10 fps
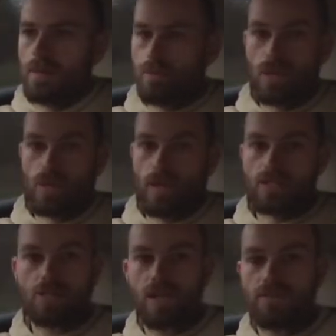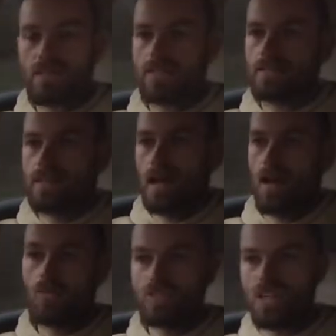pulling away at traffic.
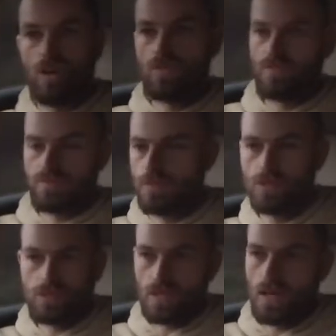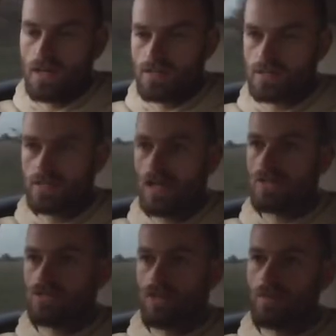Obviously a lot of modern cars are
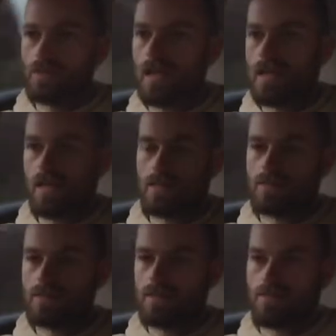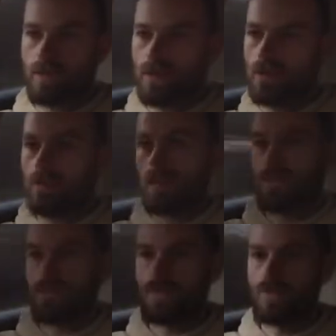start-stop, and that's by no means
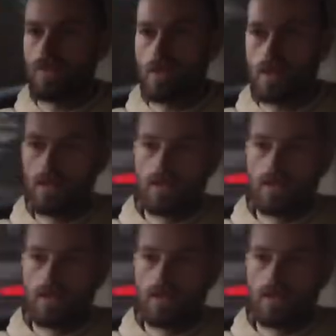a new thing.